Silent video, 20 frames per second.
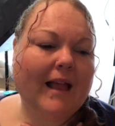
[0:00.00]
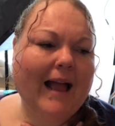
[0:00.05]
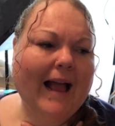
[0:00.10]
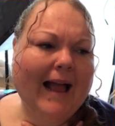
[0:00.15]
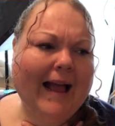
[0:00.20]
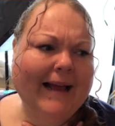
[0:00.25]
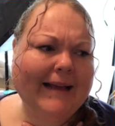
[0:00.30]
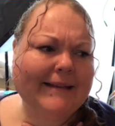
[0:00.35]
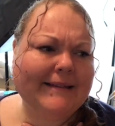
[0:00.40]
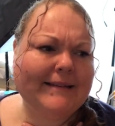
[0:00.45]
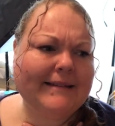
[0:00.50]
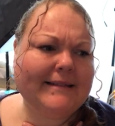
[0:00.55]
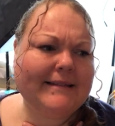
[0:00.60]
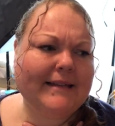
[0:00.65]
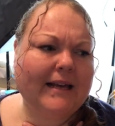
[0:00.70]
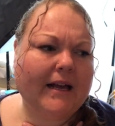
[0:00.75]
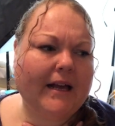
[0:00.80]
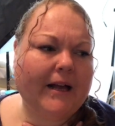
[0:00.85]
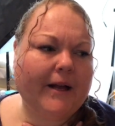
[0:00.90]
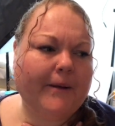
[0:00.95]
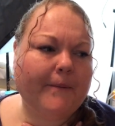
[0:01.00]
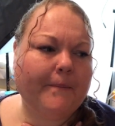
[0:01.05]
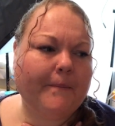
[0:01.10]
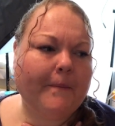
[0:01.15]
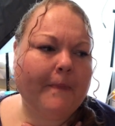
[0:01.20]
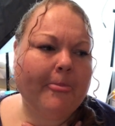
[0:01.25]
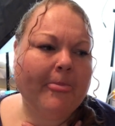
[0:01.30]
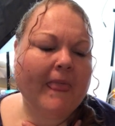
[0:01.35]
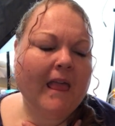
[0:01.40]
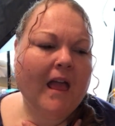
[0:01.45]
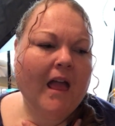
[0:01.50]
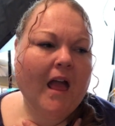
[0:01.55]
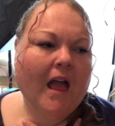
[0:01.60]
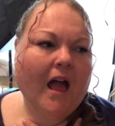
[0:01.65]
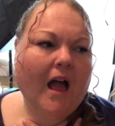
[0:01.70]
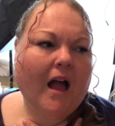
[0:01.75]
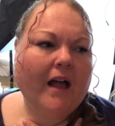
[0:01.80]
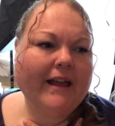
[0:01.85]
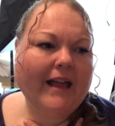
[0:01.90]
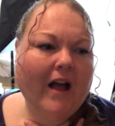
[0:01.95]
And
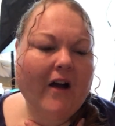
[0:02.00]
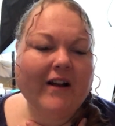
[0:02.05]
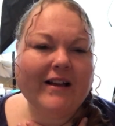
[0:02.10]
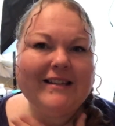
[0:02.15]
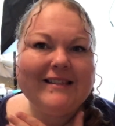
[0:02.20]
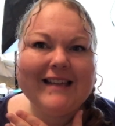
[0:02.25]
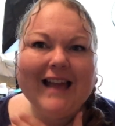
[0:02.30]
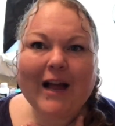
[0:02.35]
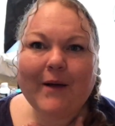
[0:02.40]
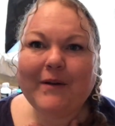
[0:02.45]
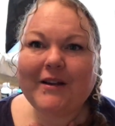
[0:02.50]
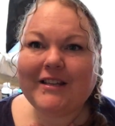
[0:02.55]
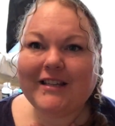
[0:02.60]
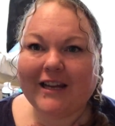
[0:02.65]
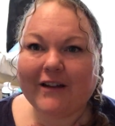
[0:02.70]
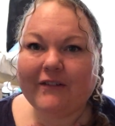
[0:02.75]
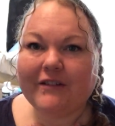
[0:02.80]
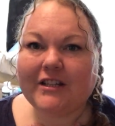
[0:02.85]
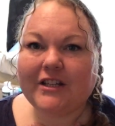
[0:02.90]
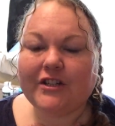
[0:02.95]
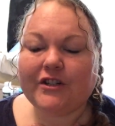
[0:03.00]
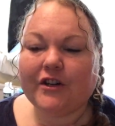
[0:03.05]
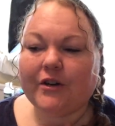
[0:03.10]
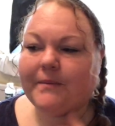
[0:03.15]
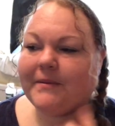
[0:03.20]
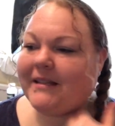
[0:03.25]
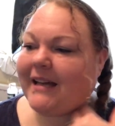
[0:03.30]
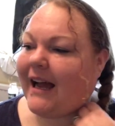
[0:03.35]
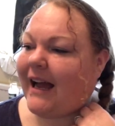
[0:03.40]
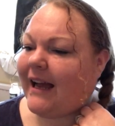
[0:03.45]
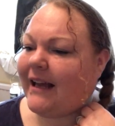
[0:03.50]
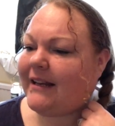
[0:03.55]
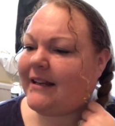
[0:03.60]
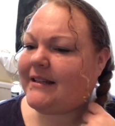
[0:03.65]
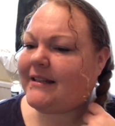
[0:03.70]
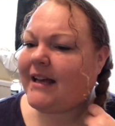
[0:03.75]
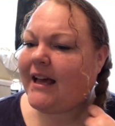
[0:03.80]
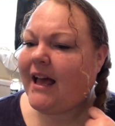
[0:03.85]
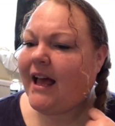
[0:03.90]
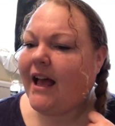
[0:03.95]
yeah, I scour charity shops,
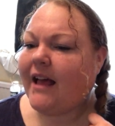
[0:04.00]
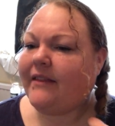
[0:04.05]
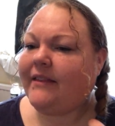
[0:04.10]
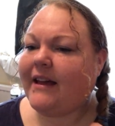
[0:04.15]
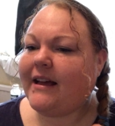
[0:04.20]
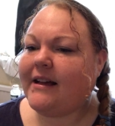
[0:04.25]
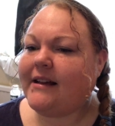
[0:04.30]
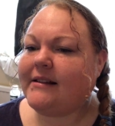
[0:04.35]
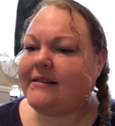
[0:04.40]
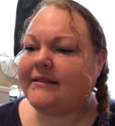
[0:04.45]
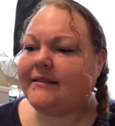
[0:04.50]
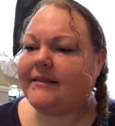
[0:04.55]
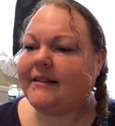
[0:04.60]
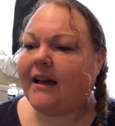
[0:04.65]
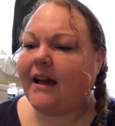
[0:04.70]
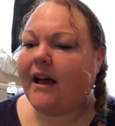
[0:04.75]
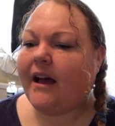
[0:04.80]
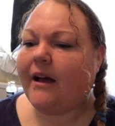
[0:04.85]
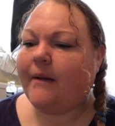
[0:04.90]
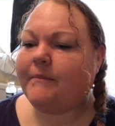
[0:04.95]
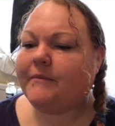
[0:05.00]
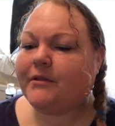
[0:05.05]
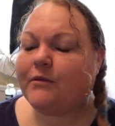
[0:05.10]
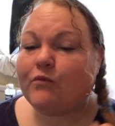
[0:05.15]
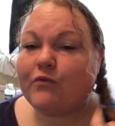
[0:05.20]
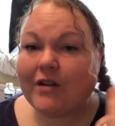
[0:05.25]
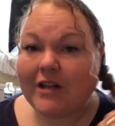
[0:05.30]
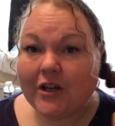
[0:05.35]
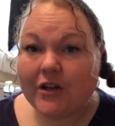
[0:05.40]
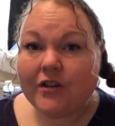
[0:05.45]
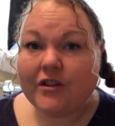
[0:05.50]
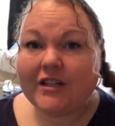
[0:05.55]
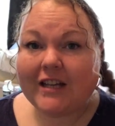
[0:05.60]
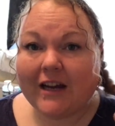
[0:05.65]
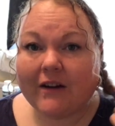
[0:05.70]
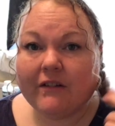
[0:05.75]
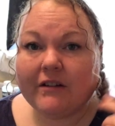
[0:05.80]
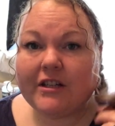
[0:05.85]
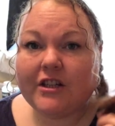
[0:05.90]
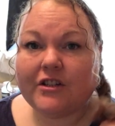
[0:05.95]
and there's some really good
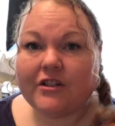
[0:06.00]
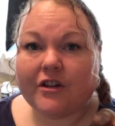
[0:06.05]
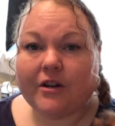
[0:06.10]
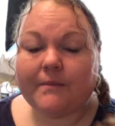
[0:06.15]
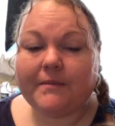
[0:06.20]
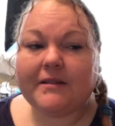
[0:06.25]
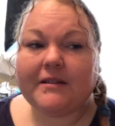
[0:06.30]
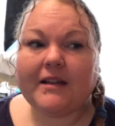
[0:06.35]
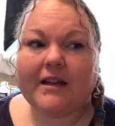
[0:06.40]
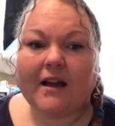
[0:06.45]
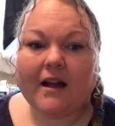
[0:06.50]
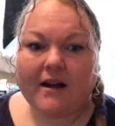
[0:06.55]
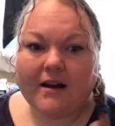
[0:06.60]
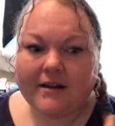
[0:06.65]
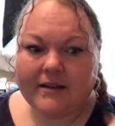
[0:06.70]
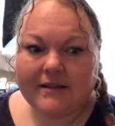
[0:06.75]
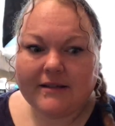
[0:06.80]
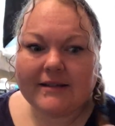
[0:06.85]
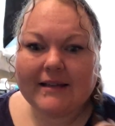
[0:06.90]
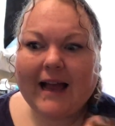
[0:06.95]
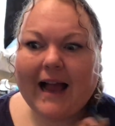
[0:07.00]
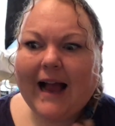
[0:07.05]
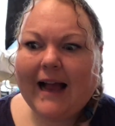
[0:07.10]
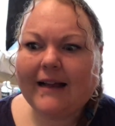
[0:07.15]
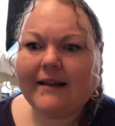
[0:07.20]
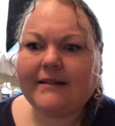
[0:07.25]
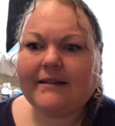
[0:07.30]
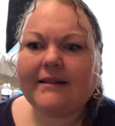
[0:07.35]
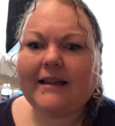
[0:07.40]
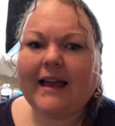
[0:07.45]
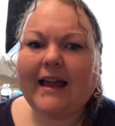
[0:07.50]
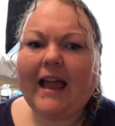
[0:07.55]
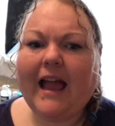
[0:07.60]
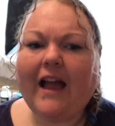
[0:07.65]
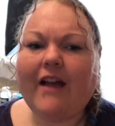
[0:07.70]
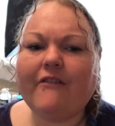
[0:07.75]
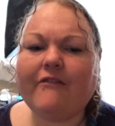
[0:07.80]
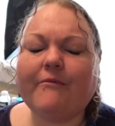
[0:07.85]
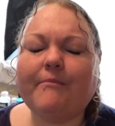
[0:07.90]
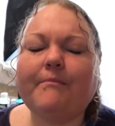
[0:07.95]
charity shops near us, and they
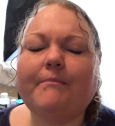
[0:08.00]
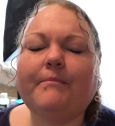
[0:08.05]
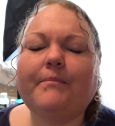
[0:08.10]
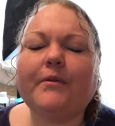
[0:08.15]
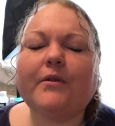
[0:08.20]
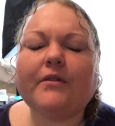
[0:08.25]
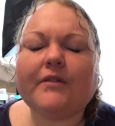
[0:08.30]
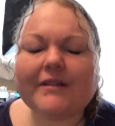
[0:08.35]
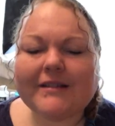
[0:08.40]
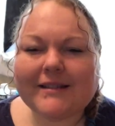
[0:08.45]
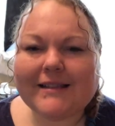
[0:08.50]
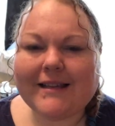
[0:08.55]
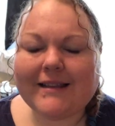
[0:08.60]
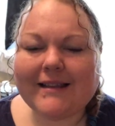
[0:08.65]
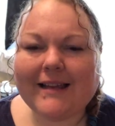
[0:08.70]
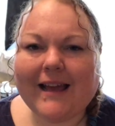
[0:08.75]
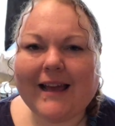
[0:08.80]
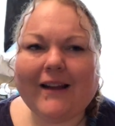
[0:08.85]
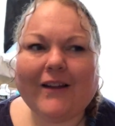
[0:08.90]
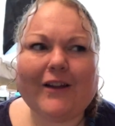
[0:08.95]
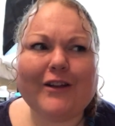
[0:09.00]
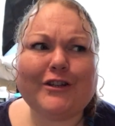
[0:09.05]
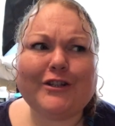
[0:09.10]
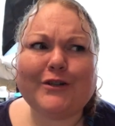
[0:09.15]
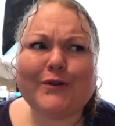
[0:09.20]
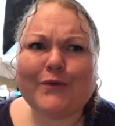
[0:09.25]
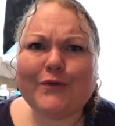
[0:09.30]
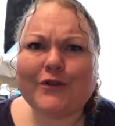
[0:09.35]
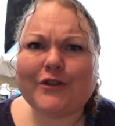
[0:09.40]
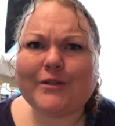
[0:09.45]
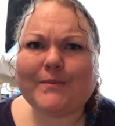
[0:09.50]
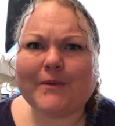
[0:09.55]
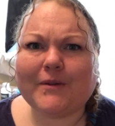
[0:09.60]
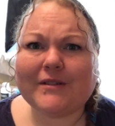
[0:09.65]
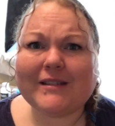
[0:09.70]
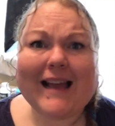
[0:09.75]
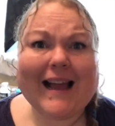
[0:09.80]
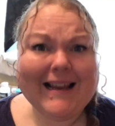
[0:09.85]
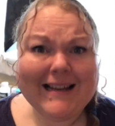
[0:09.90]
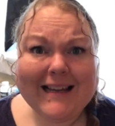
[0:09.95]
have books in there, like children's
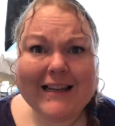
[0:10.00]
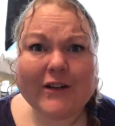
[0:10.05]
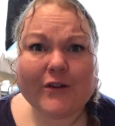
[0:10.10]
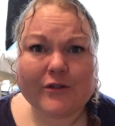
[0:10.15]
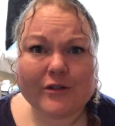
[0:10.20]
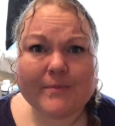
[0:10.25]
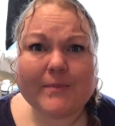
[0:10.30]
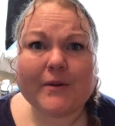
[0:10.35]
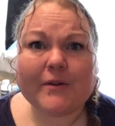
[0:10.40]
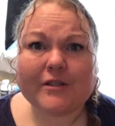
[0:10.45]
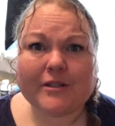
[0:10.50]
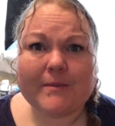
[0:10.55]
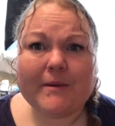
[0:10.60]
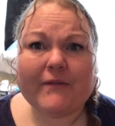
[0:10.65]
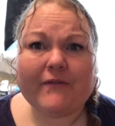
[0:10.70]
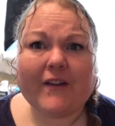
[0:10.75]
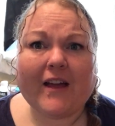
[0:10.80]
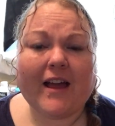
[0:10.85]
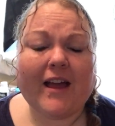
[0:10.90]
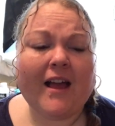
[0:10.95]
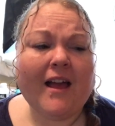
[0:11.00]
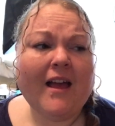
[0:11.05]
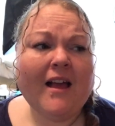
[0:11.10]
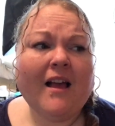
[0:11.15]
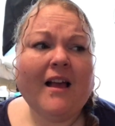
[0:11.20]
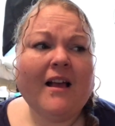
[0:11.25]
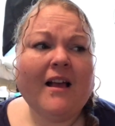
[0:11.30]
books and adults books, to be fair,